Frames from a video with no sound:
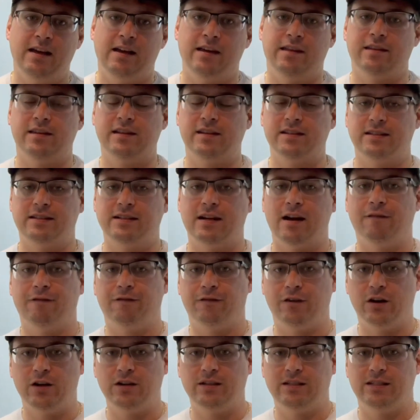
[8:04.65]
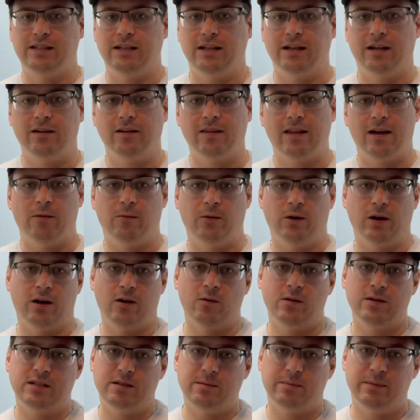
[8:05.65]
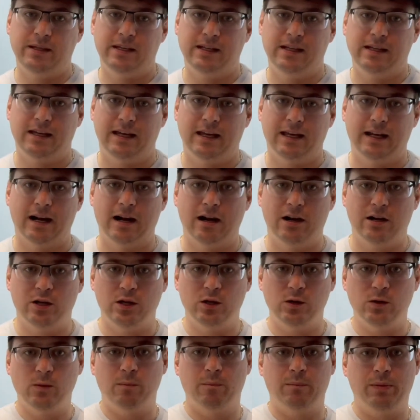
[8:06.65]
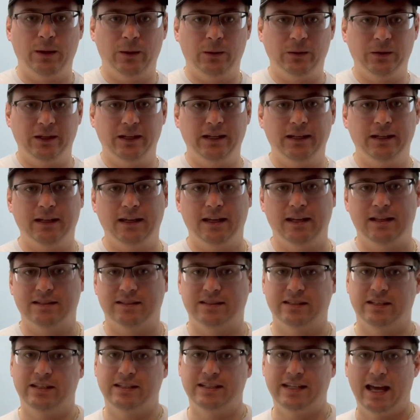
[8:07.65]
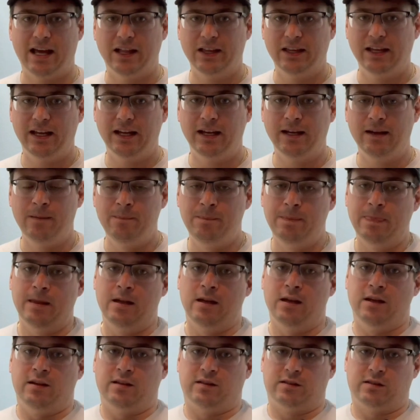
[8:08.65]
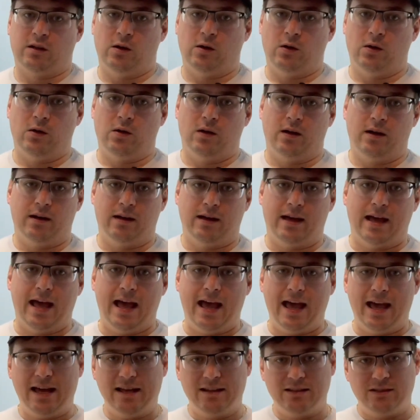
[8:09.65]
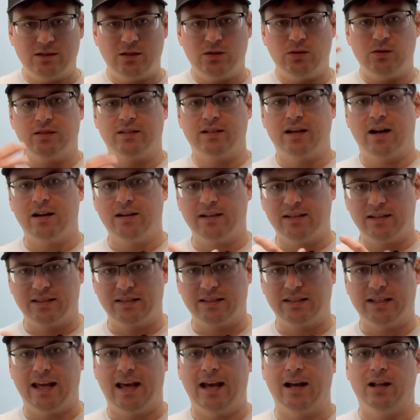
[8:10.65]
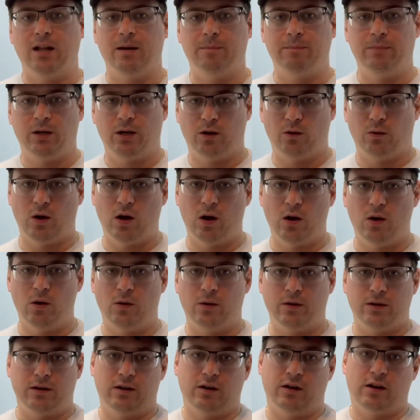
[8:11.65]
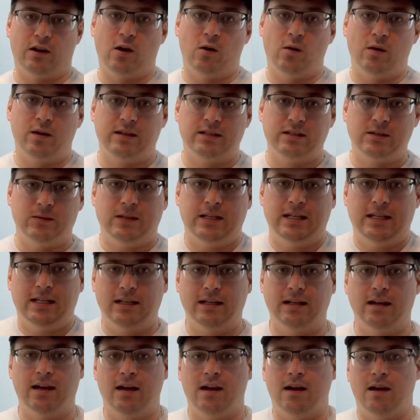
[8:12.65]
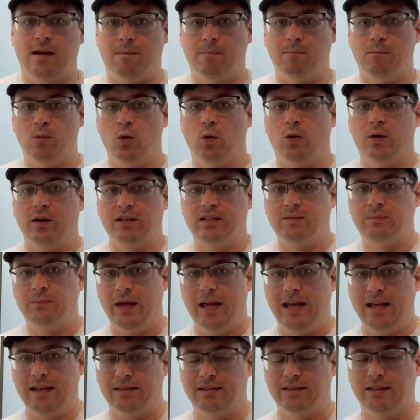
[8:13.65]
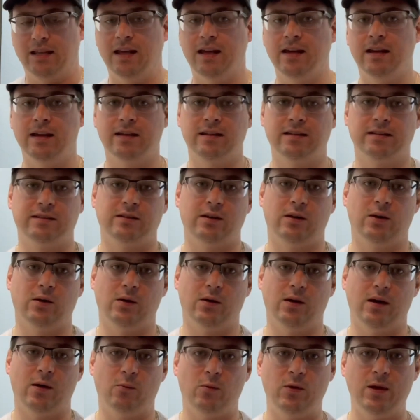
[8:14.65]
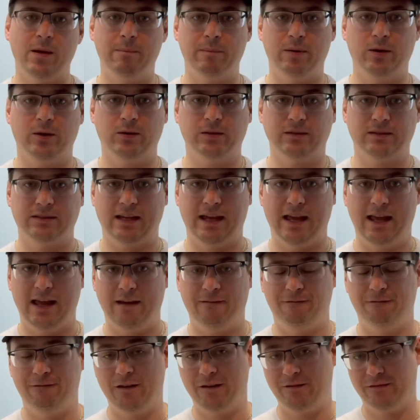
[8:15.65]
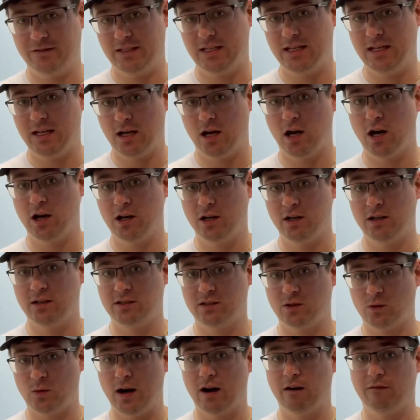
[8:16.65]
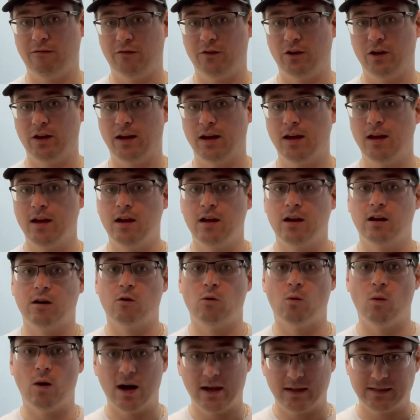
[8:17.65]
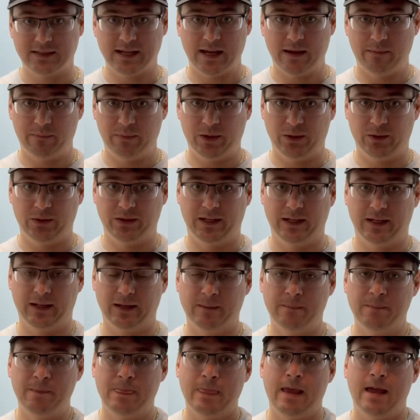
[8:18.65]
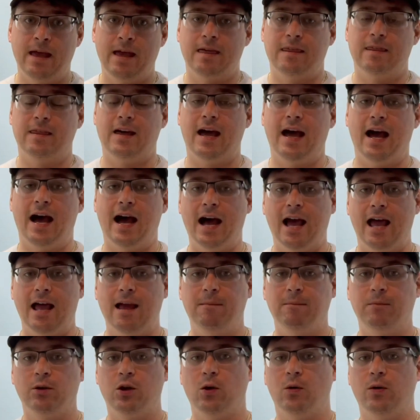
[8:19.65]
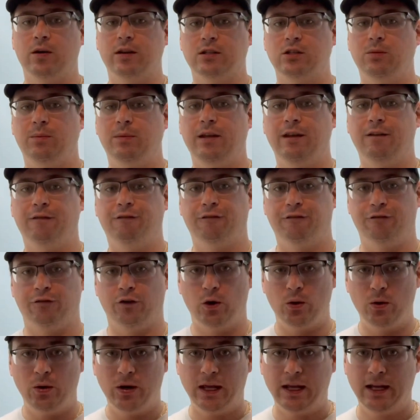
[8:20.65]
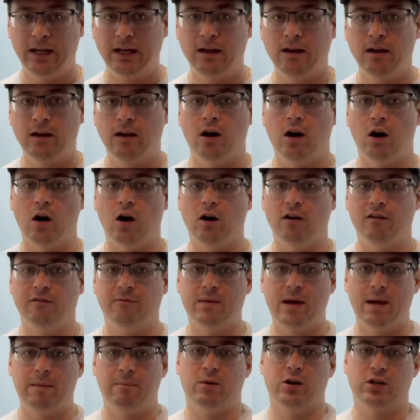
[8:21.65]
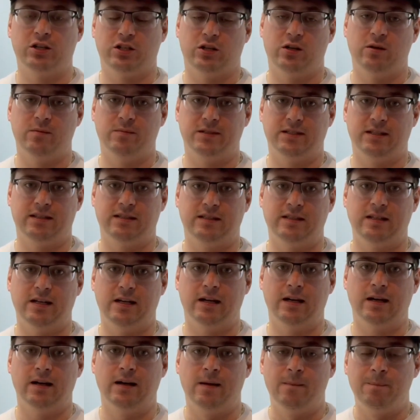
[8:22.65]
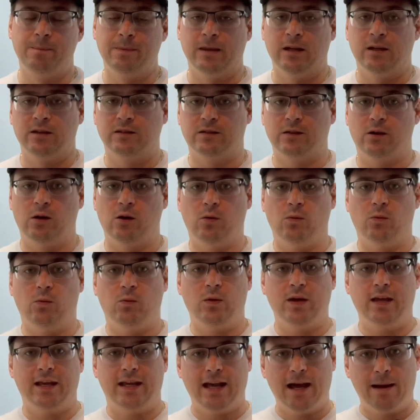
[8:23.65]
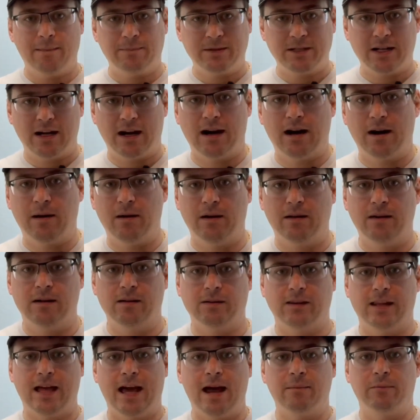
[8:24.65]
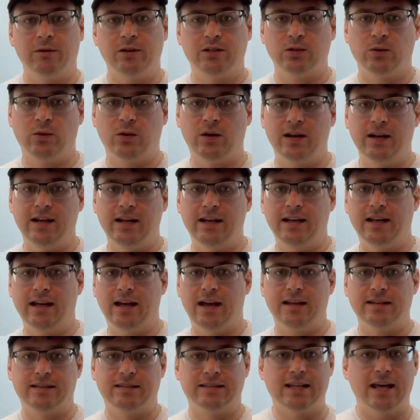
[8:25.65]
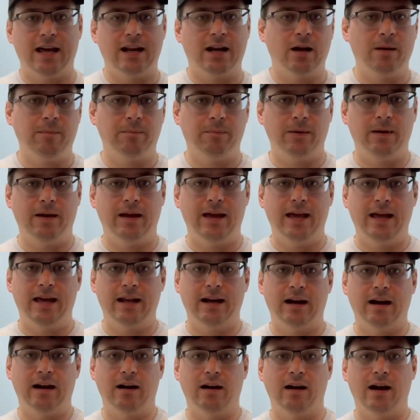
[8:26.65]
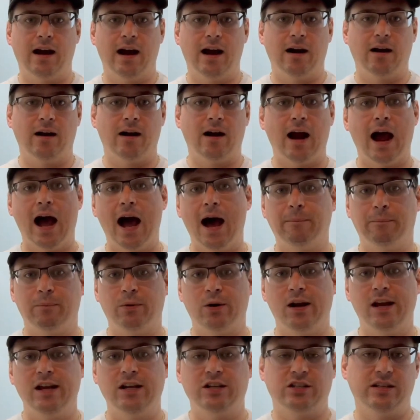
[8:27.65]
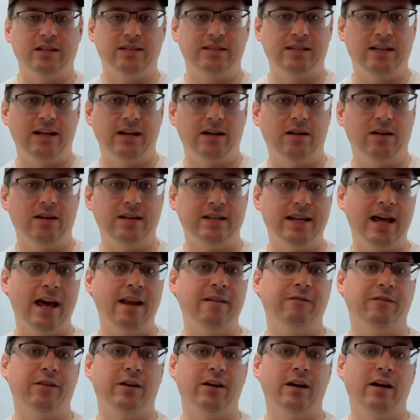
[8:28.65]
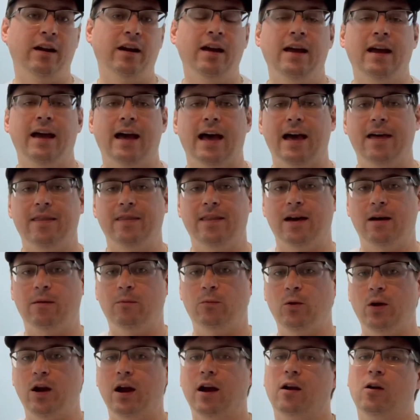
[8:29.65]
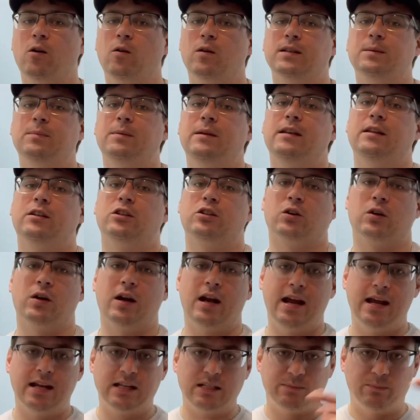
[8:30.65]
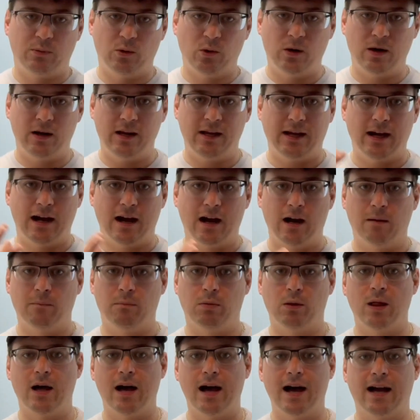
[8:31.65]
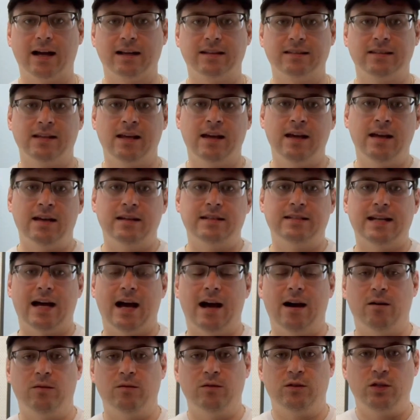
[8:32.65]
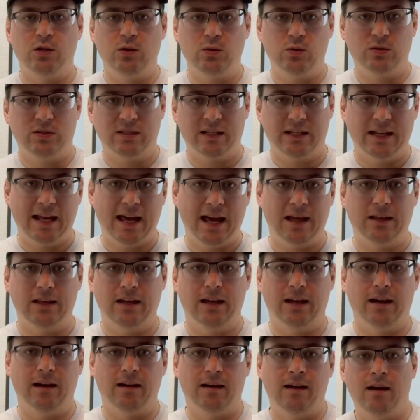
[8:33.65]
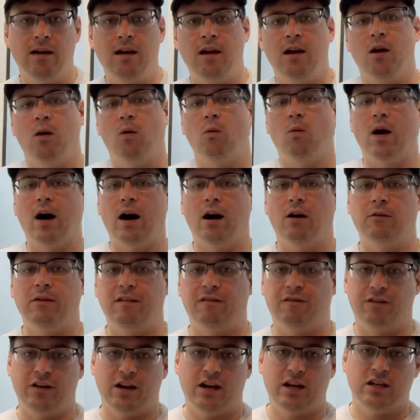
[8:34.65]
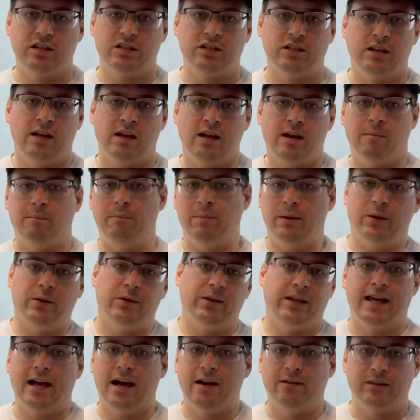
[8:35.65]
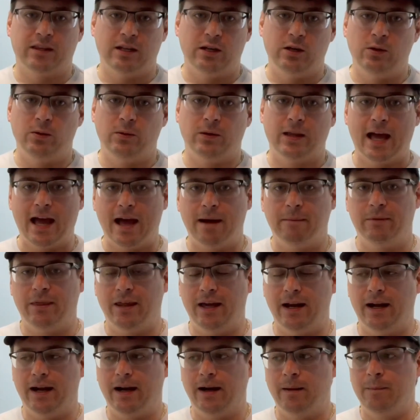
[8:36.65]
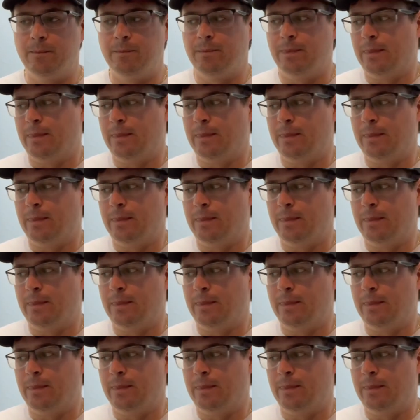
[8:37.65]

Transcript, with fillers: This is our first year that we're going to be in our new building in Sedalia. So as you start to scale up your grow, you're going to need more space. So we built a 1,500 square foot Quonset building that I am going to be fruiting all of my mushrooms this year. So we kept our laboratory setup and our, our operations here in Denver, and then we are going to be transporting our blocks down to Sedalia while we finish building out the new lab there.